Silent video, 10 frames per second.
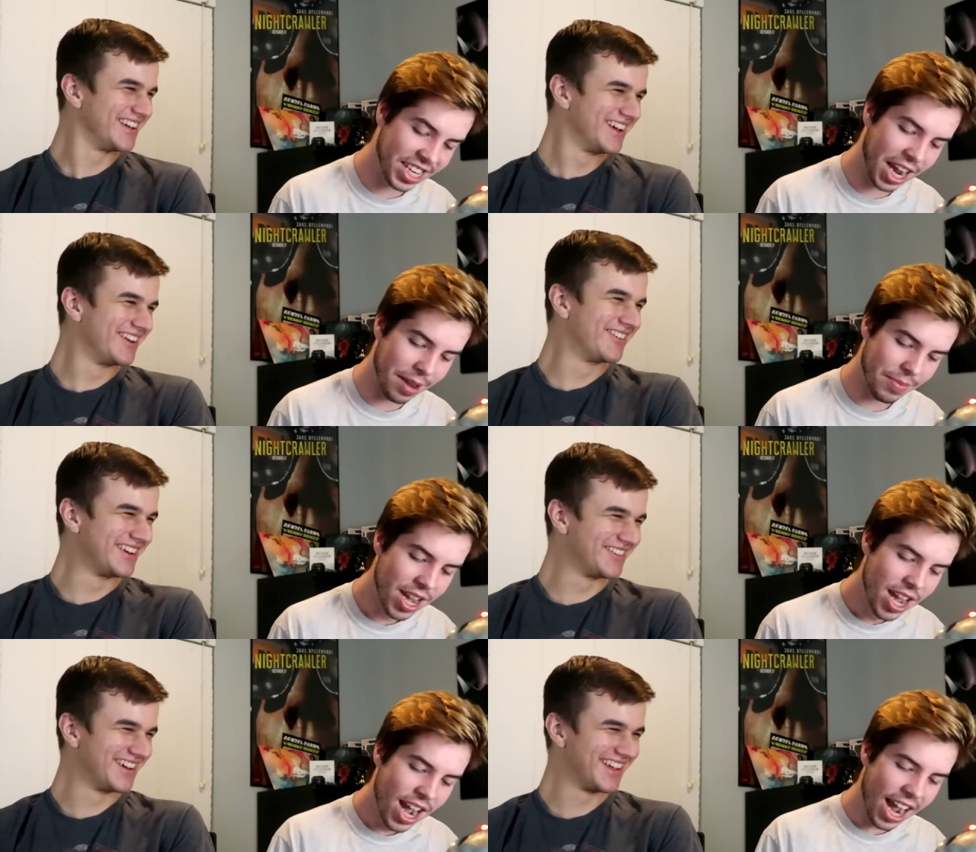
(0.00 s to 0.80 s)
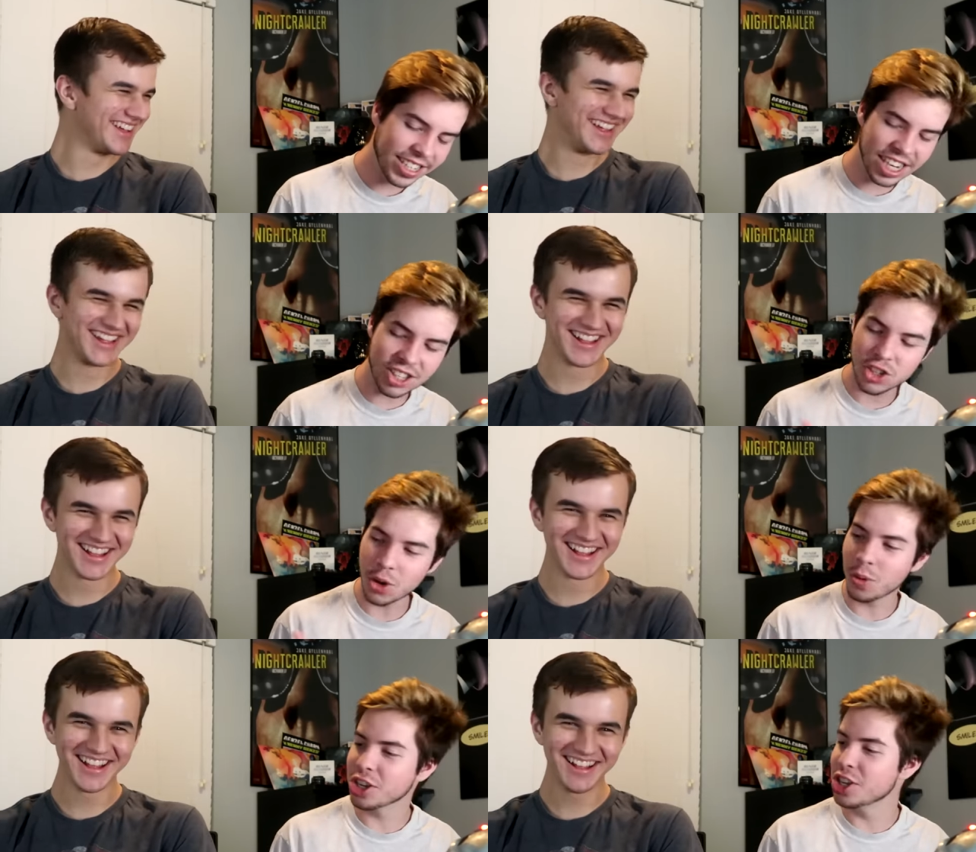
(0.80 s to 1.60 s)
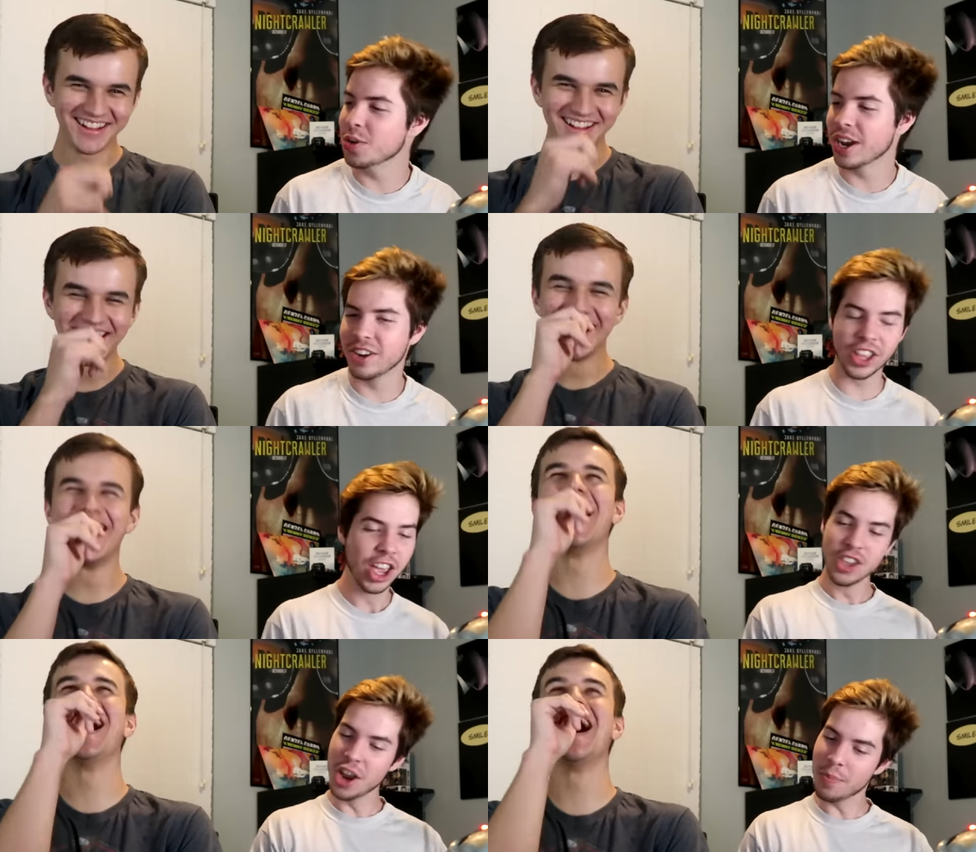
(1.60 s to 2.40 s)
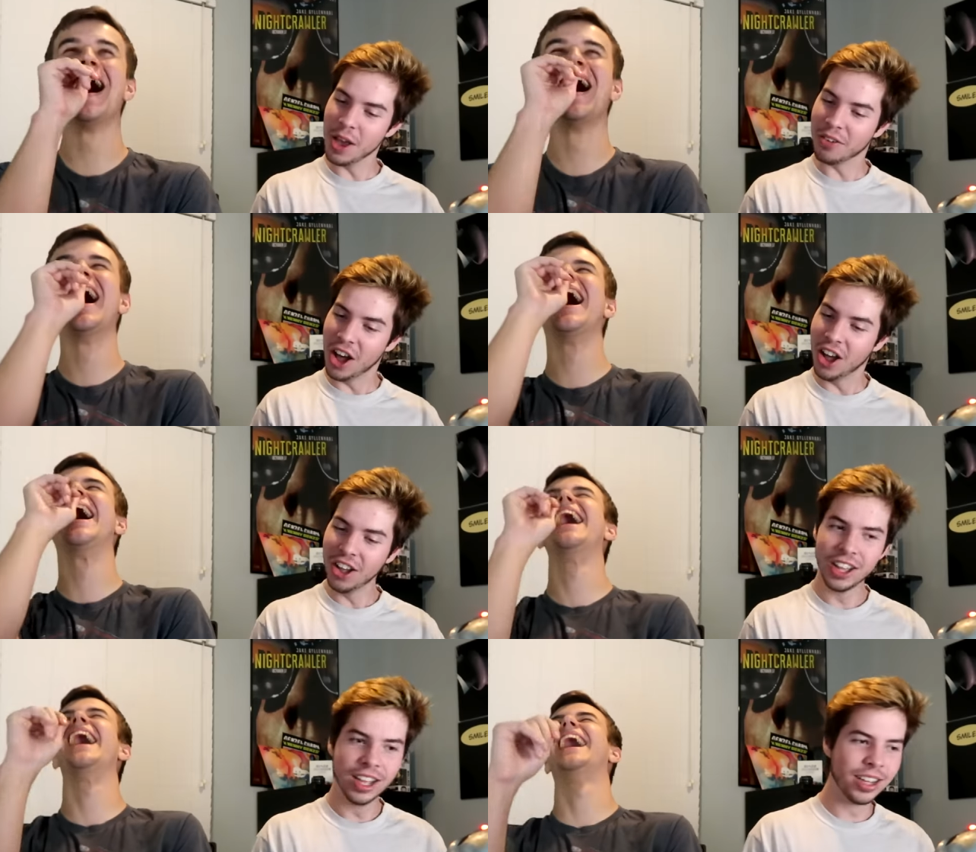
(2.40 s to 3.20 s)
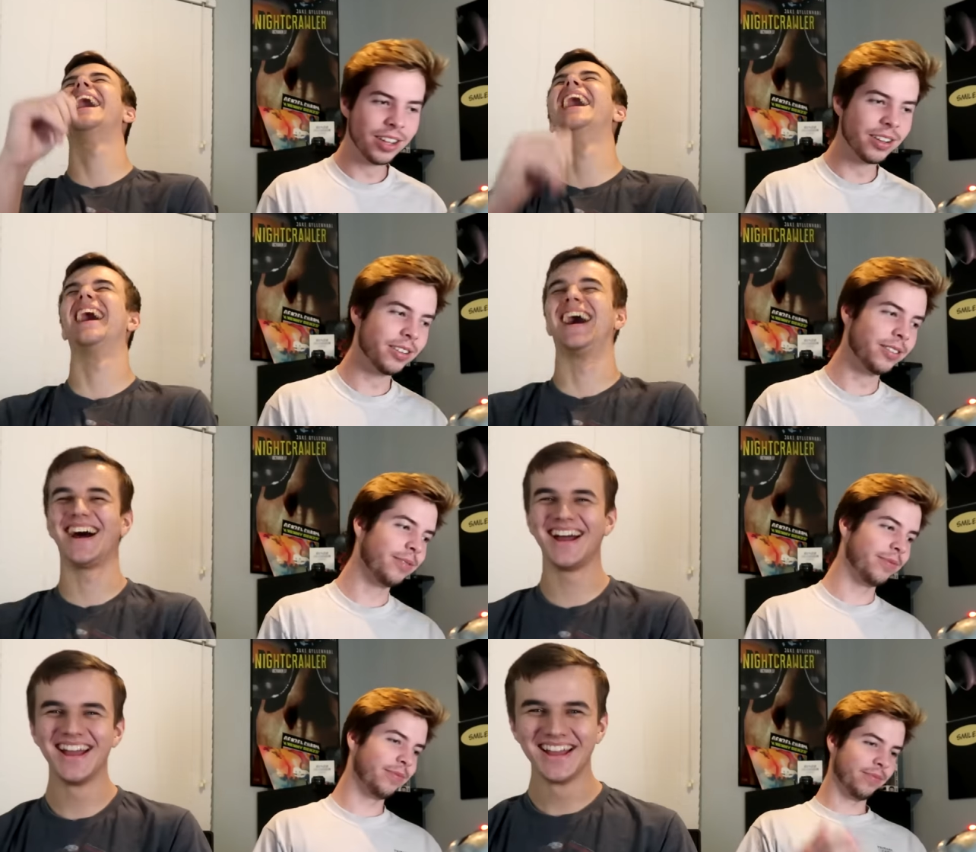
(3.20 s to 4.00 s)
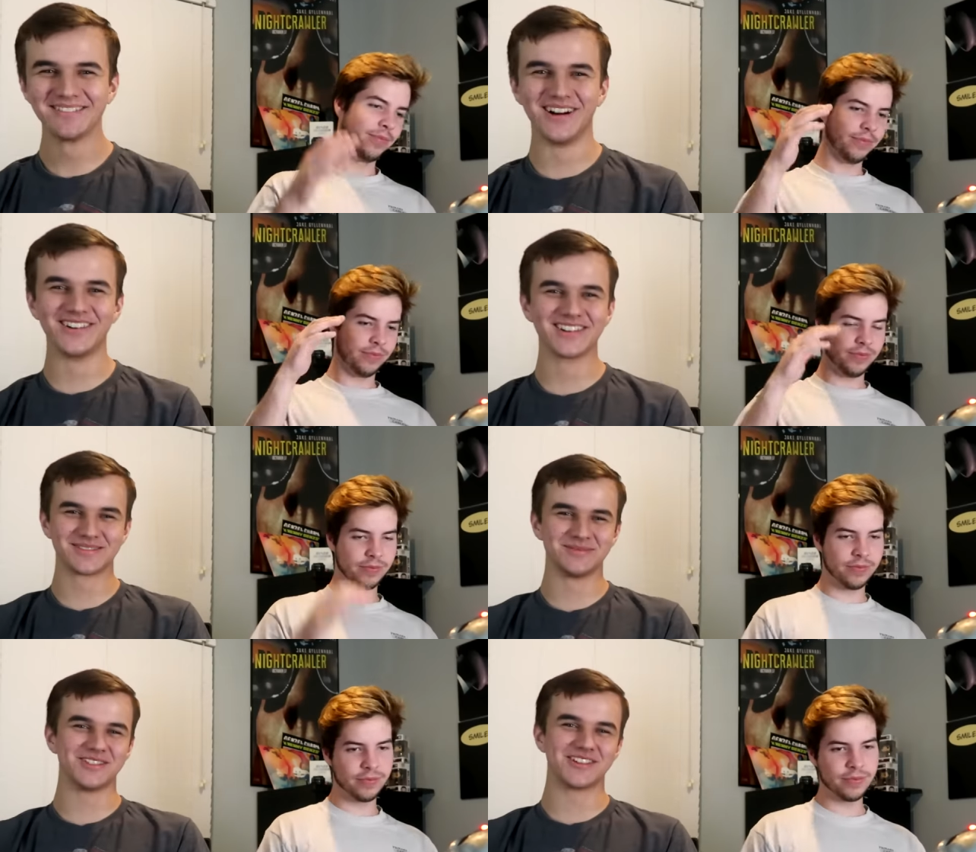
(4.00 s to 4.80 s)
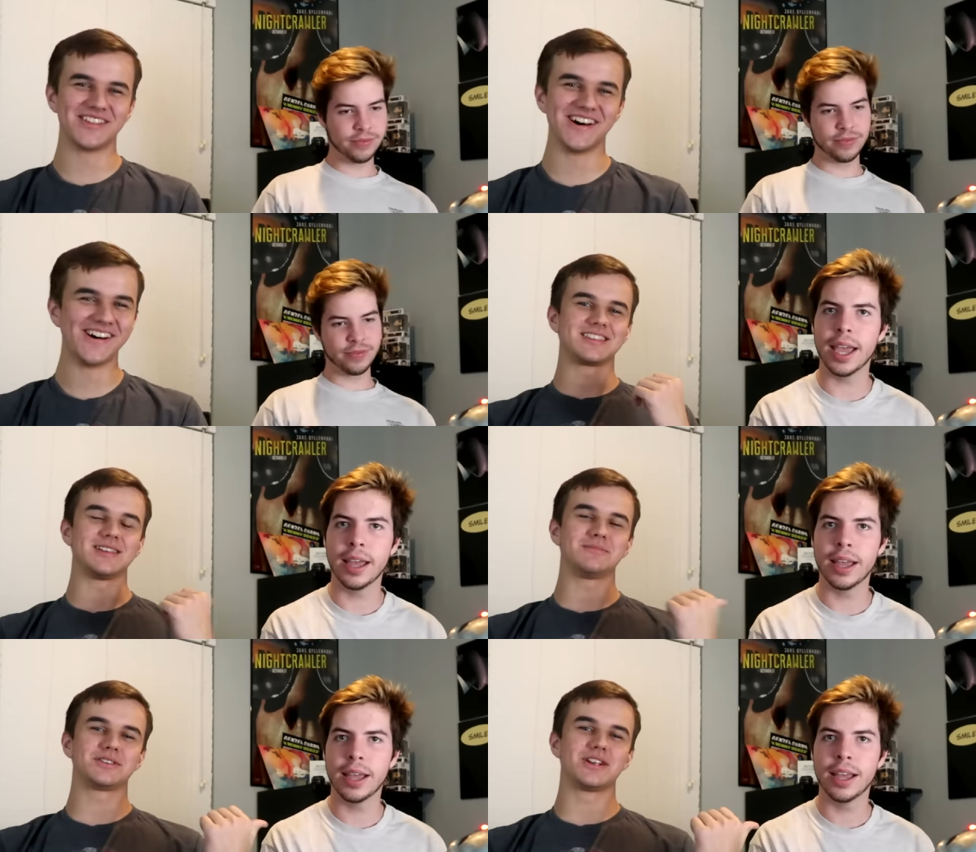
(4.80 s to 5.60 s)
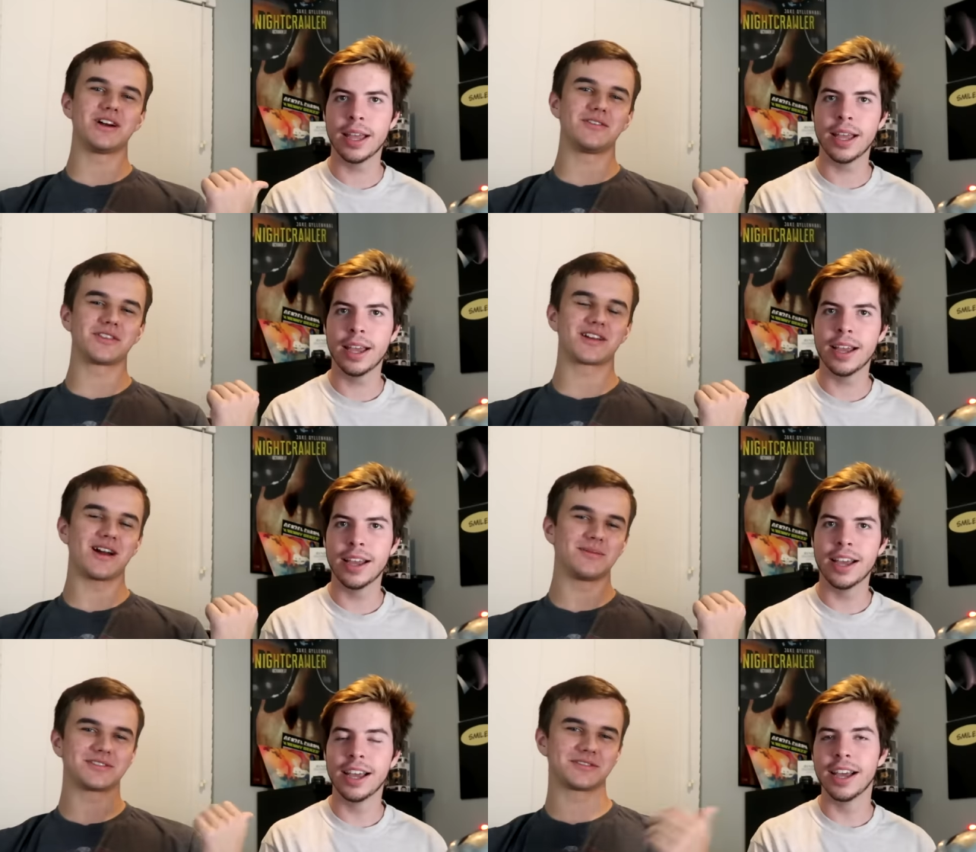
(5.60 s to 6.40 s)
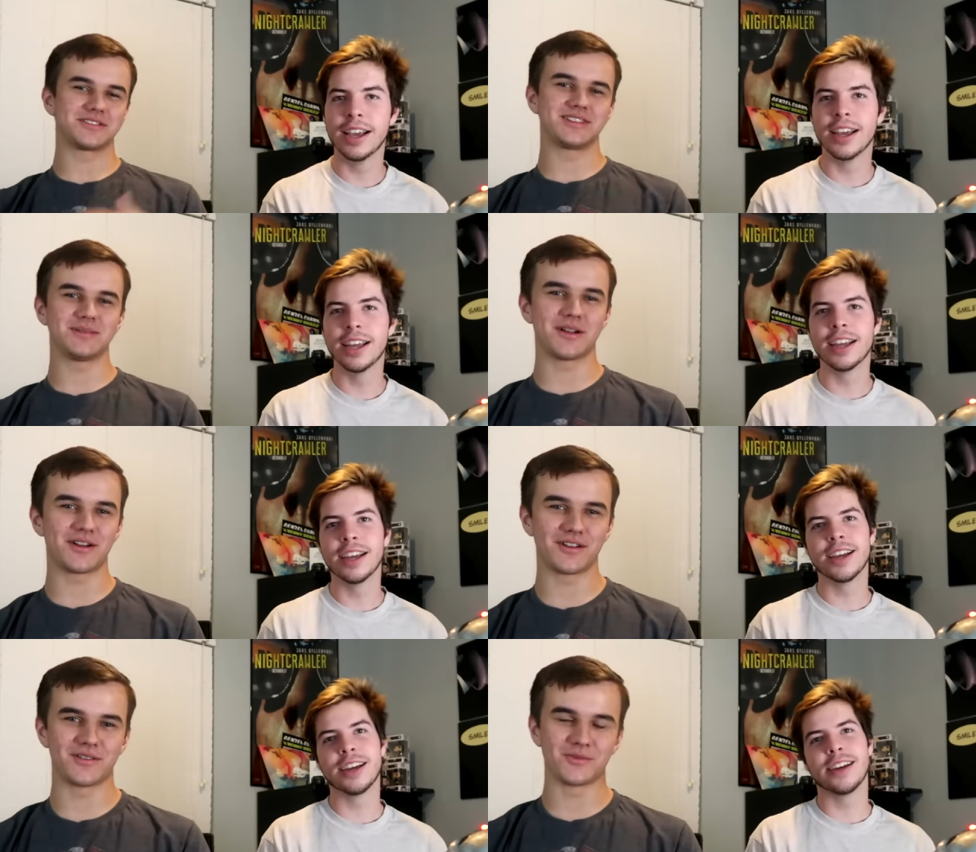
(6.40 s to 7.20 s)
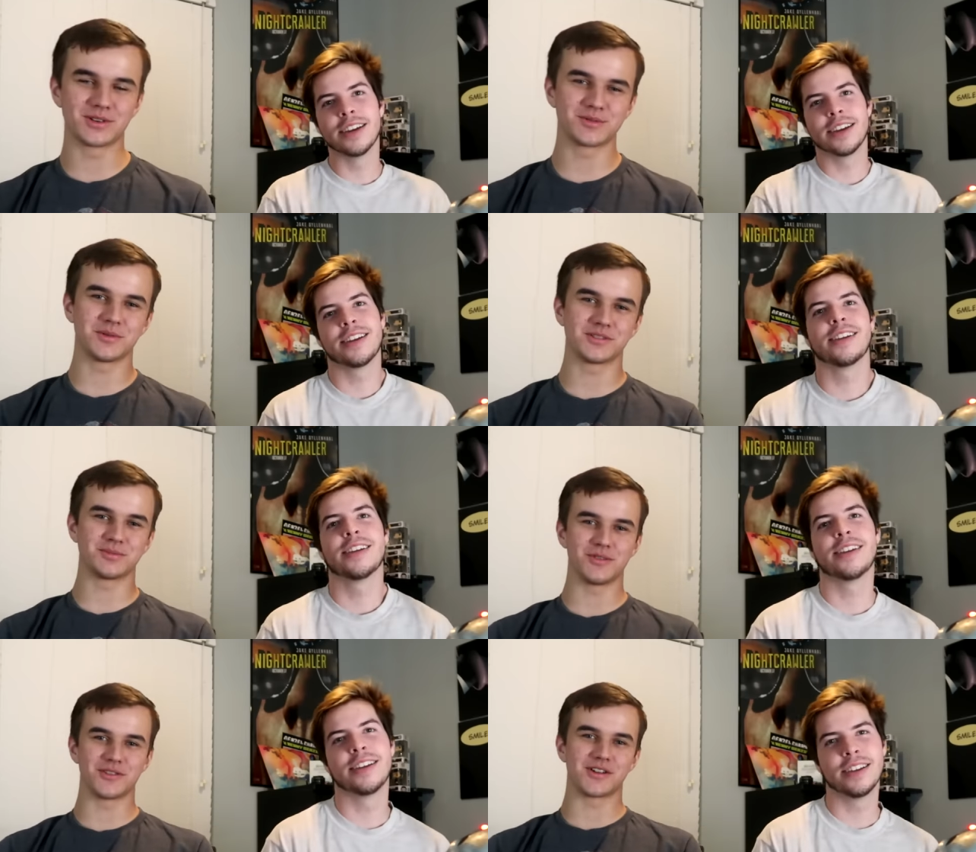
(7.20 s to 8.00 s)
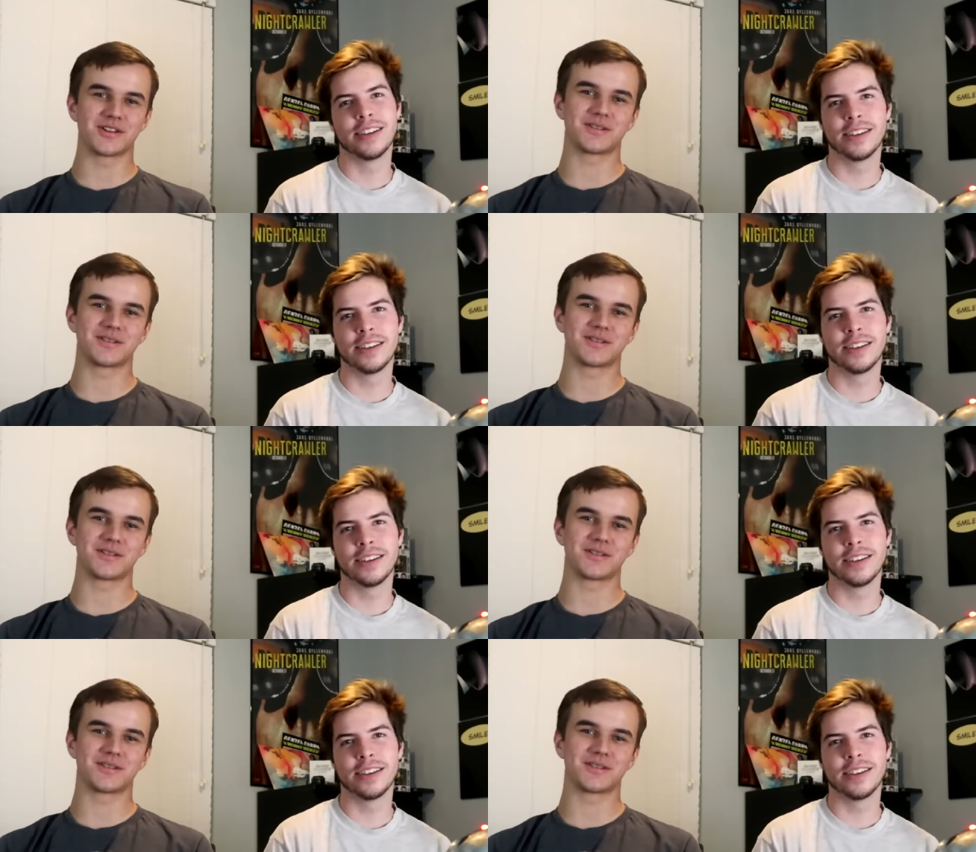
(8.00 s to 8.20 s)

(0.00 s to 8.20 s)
Speaker 1: time. I said, and so are you, and you're like, you're beautiful. Mine was smoother though. Team Joe in the comments or Team Aaron on which one was smoother?